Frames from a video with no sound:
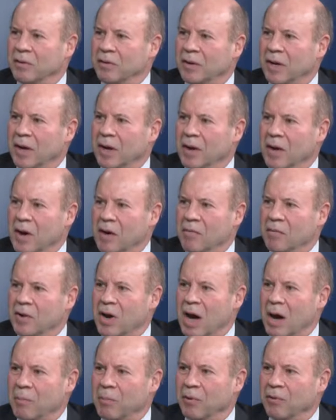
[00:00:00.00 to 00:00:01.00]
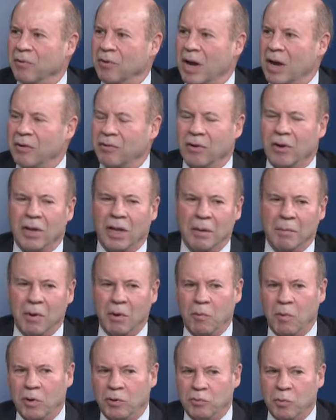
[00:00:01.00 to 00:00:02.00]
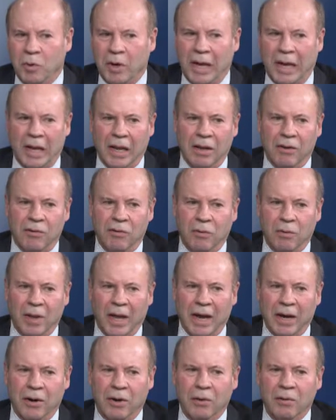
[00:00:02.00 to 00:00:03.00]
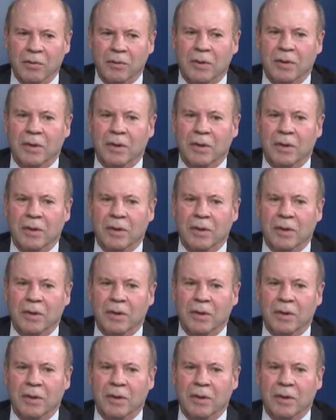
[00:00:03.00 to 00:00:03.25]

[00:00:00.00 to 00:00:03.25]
of compensation limit, which we'll get into later.